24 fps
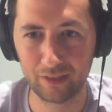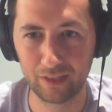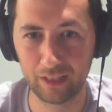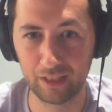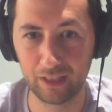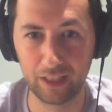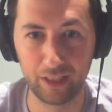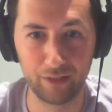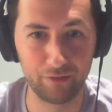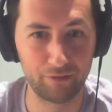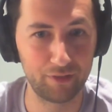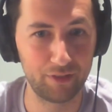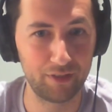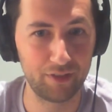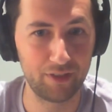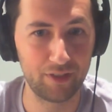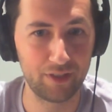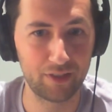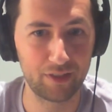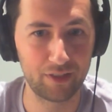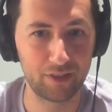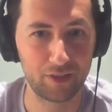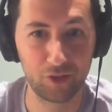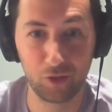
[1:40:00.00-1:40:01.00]

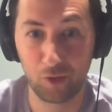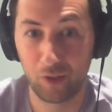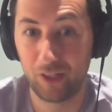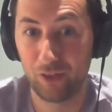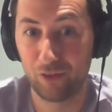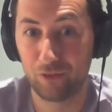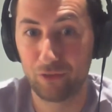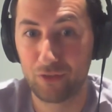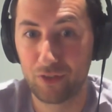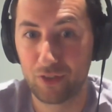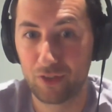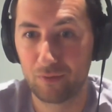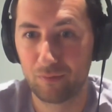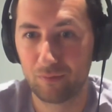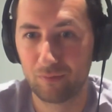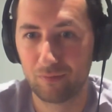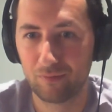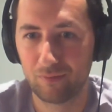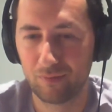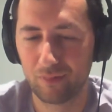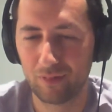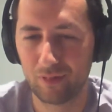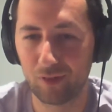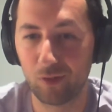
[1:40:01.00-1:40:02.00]
11s, 12s.
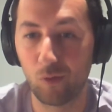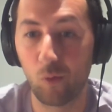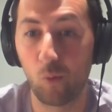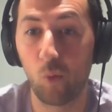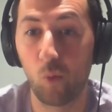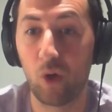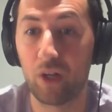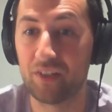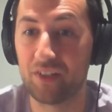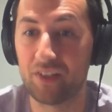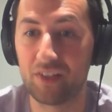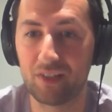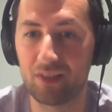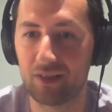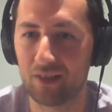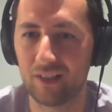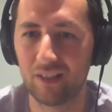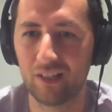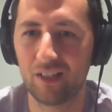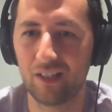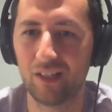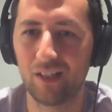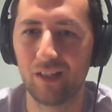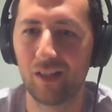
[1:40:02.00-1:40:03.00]
Once,
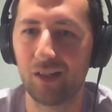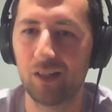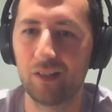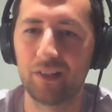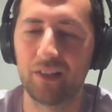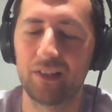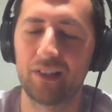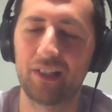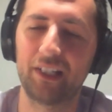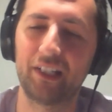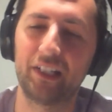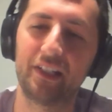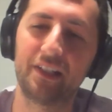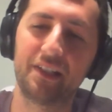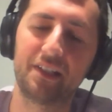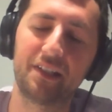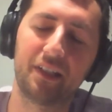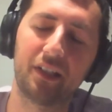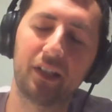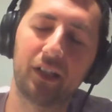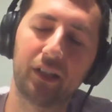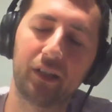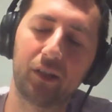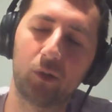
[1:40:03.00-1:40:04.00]
the thing is,
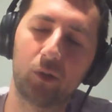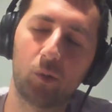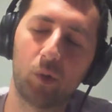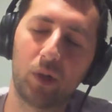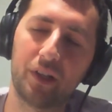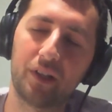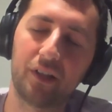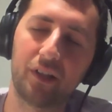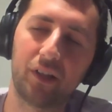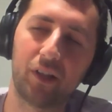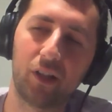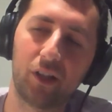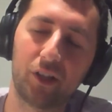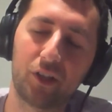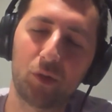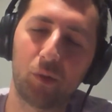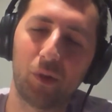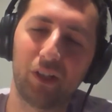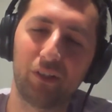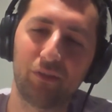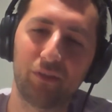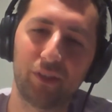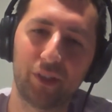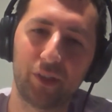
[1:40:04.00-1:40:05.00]
a
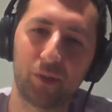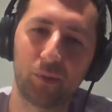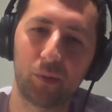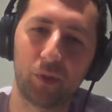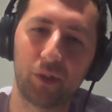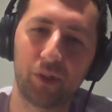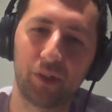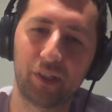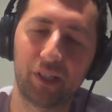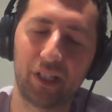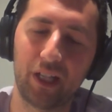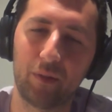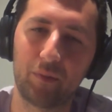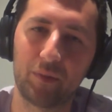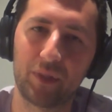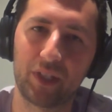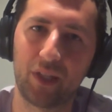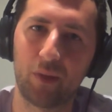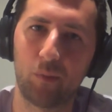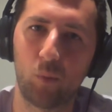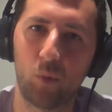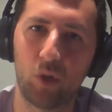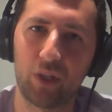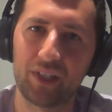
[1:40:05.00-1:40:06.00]
12-letter word comes
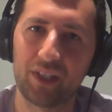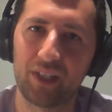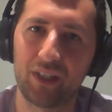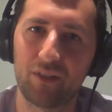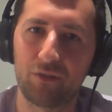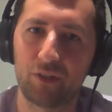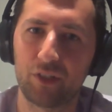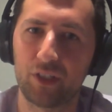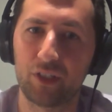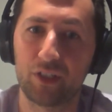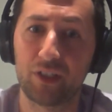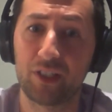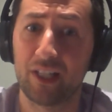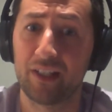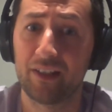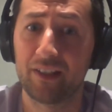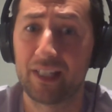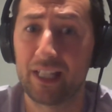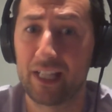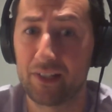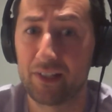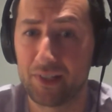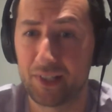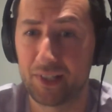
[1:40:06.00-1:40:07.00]
up once every
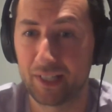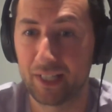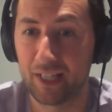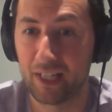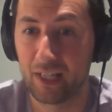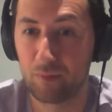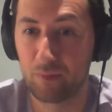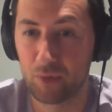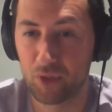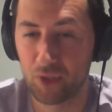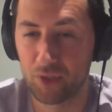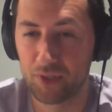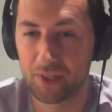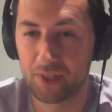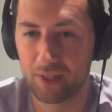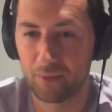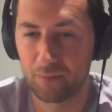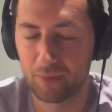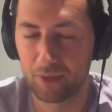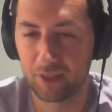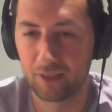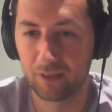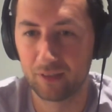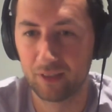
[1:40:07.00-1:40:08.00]
10,000 games or
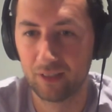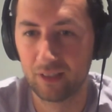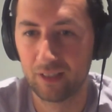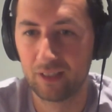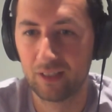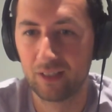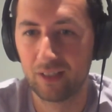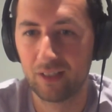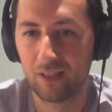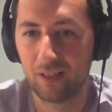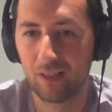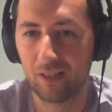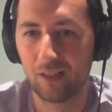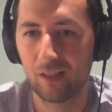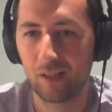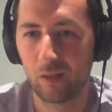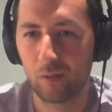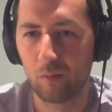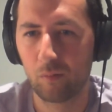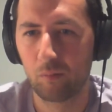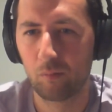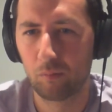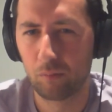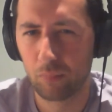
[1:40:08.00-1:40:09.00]
something,
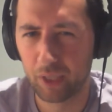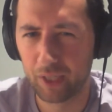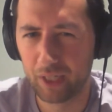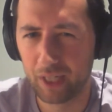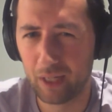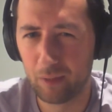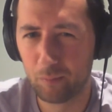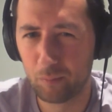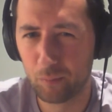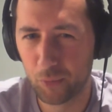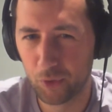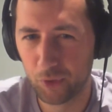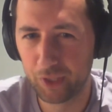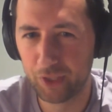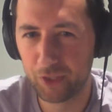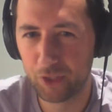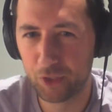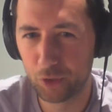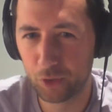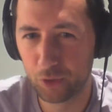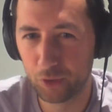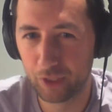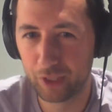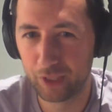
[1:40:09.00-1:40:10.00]
but I'm pretty
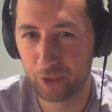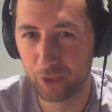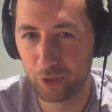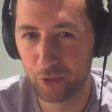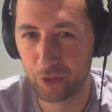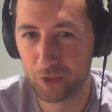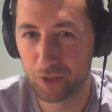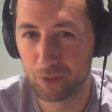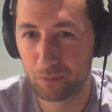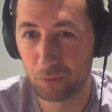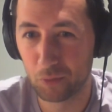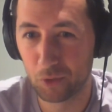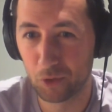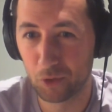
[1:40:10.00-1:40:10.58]
sure he knows them